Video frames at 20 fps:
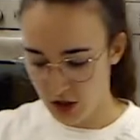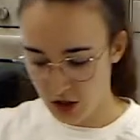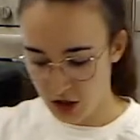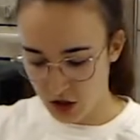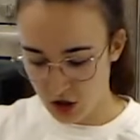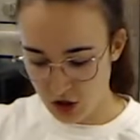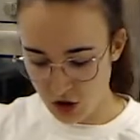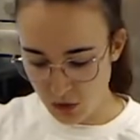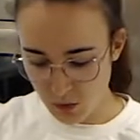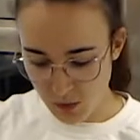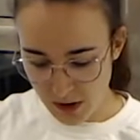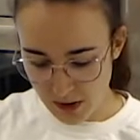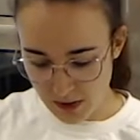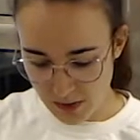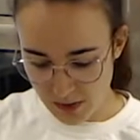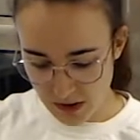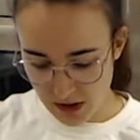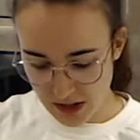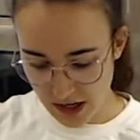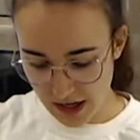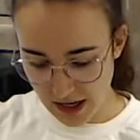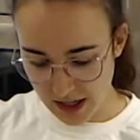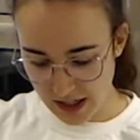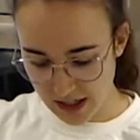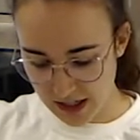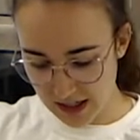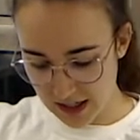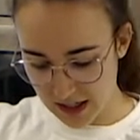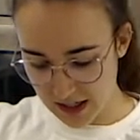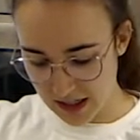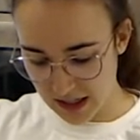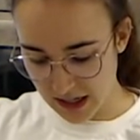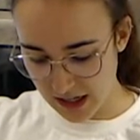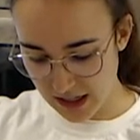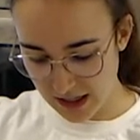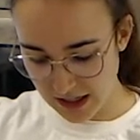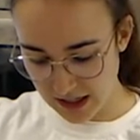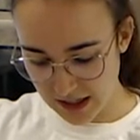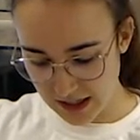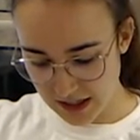So when we're cutting an
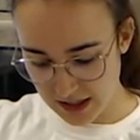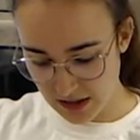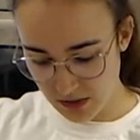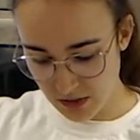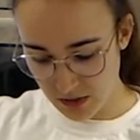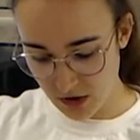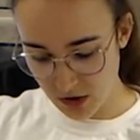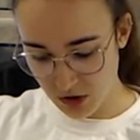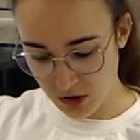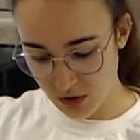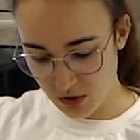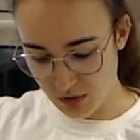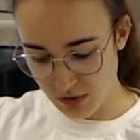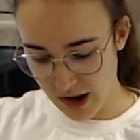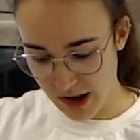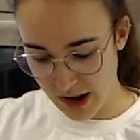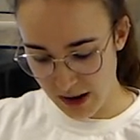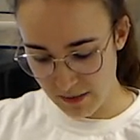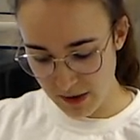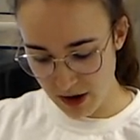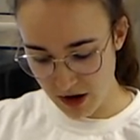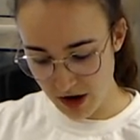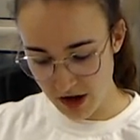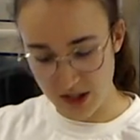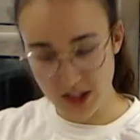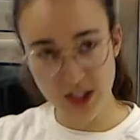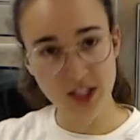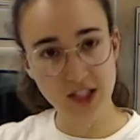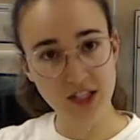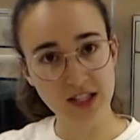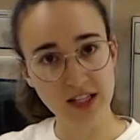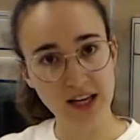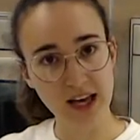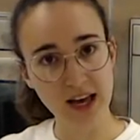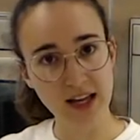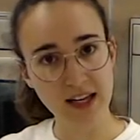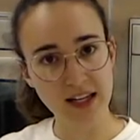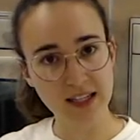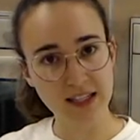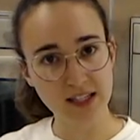onion, we'll grab onto the
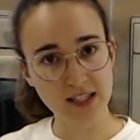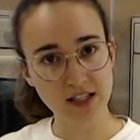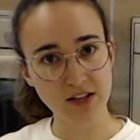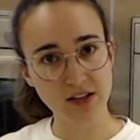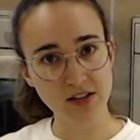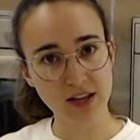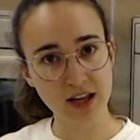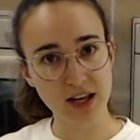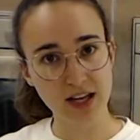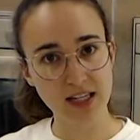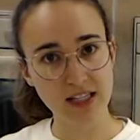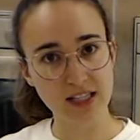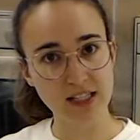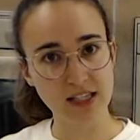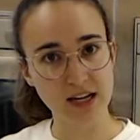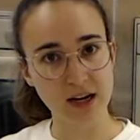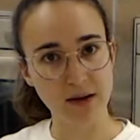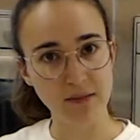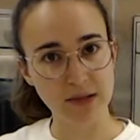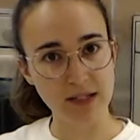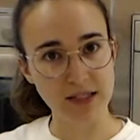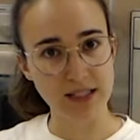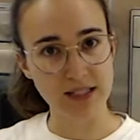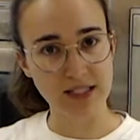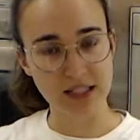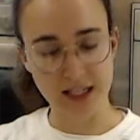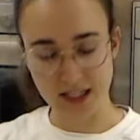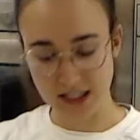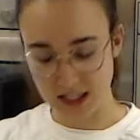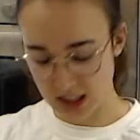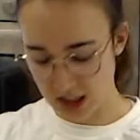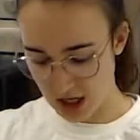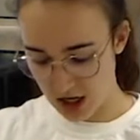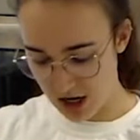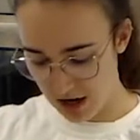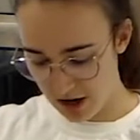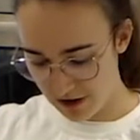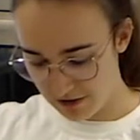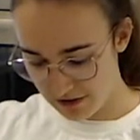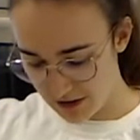end here that has not been sliced
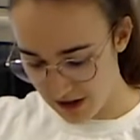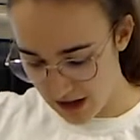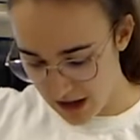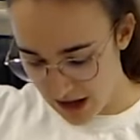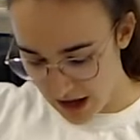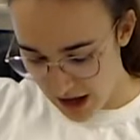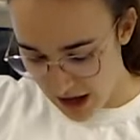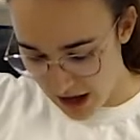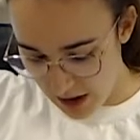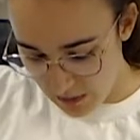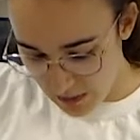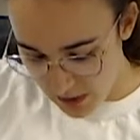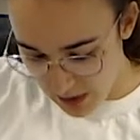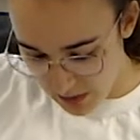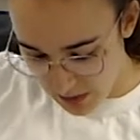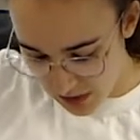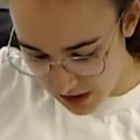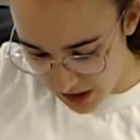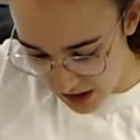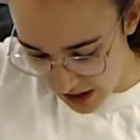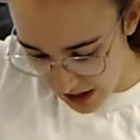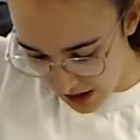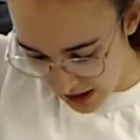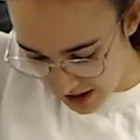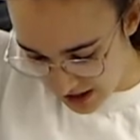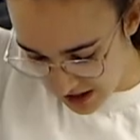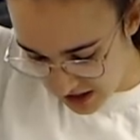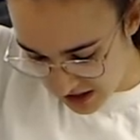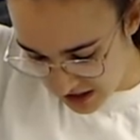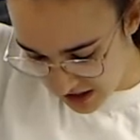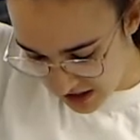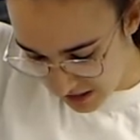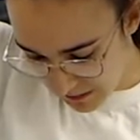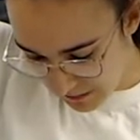off, and we will cut